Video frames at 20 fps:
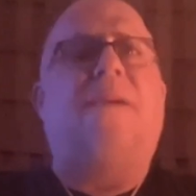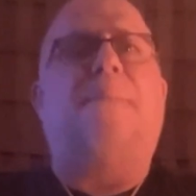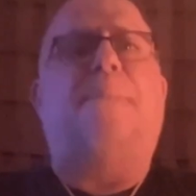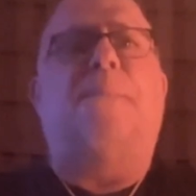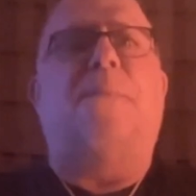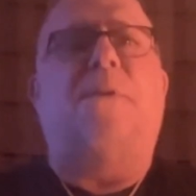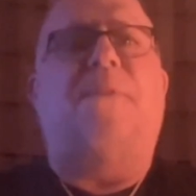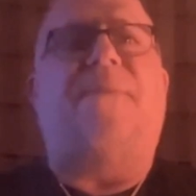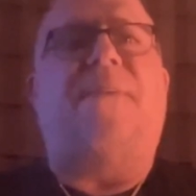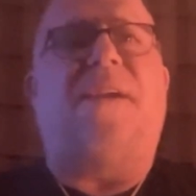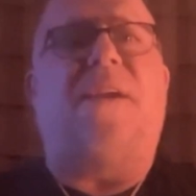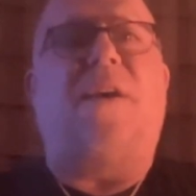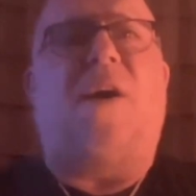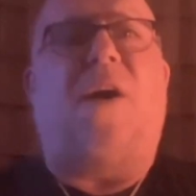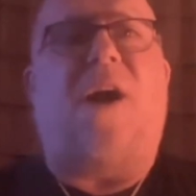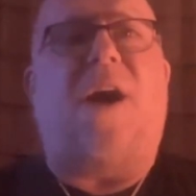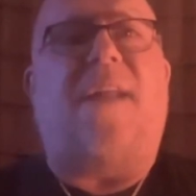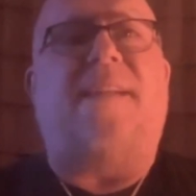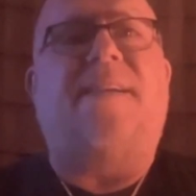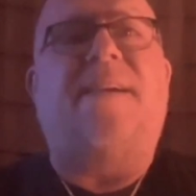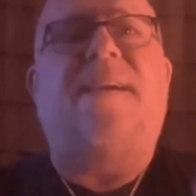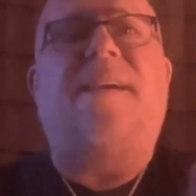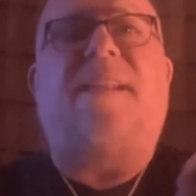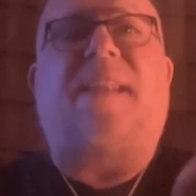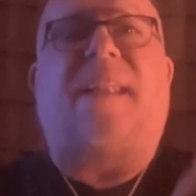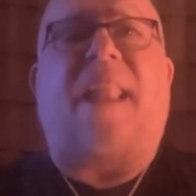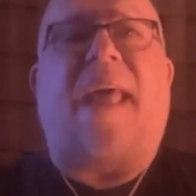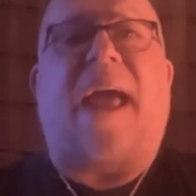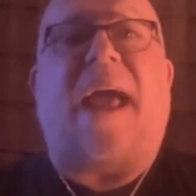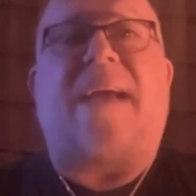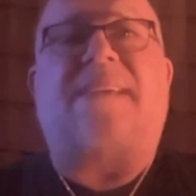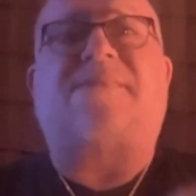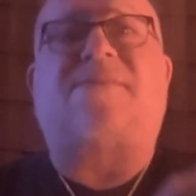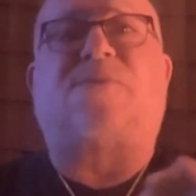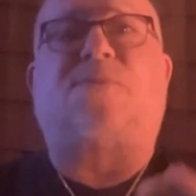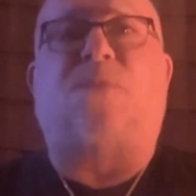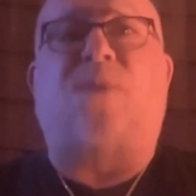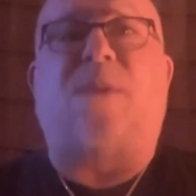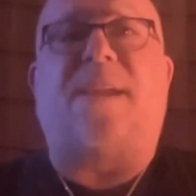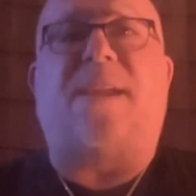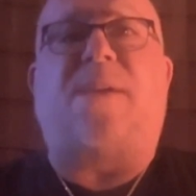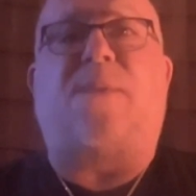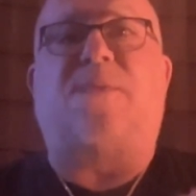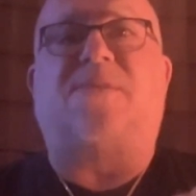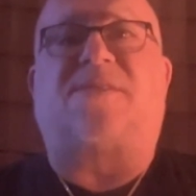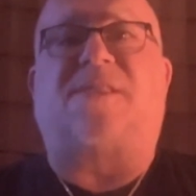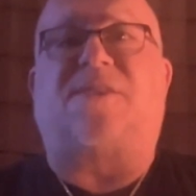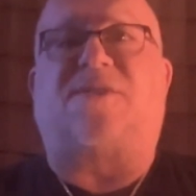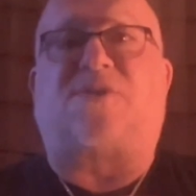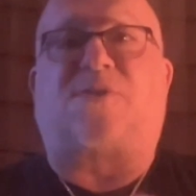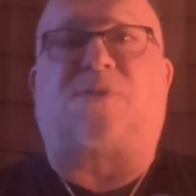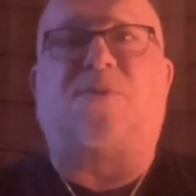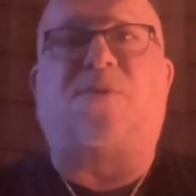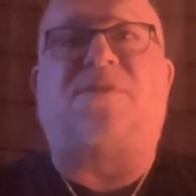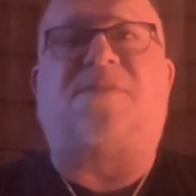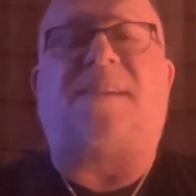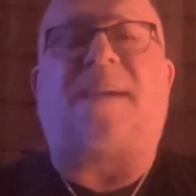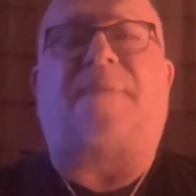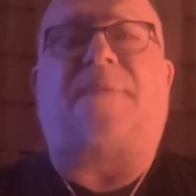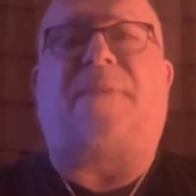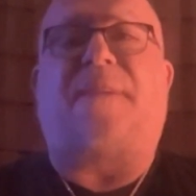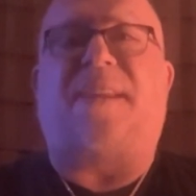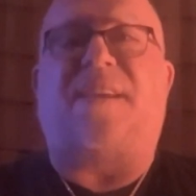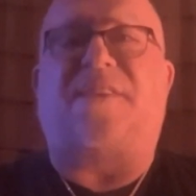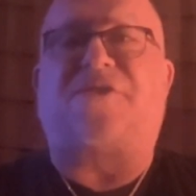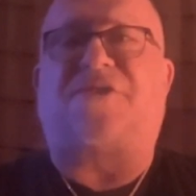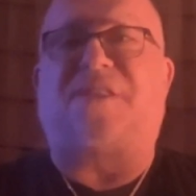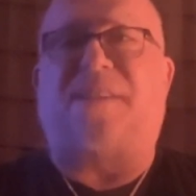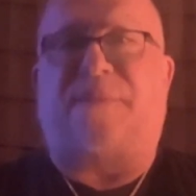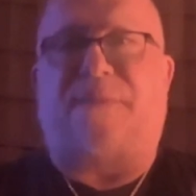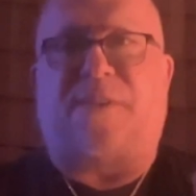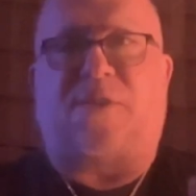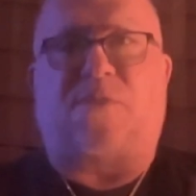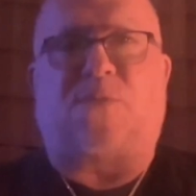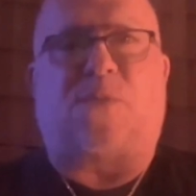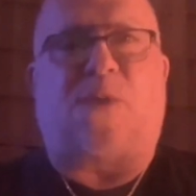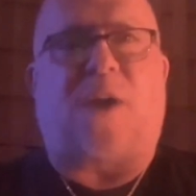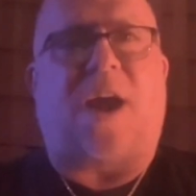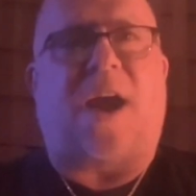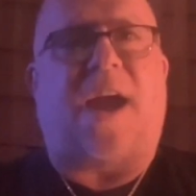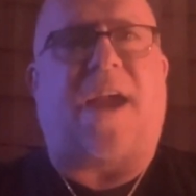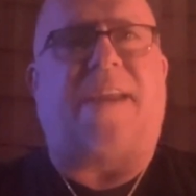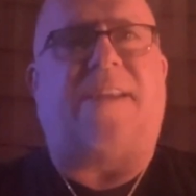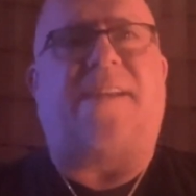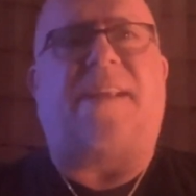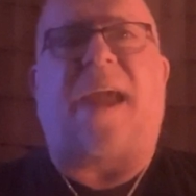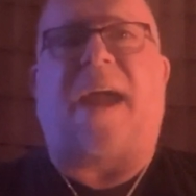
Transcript: Moving on, last week was the true definition of a grind.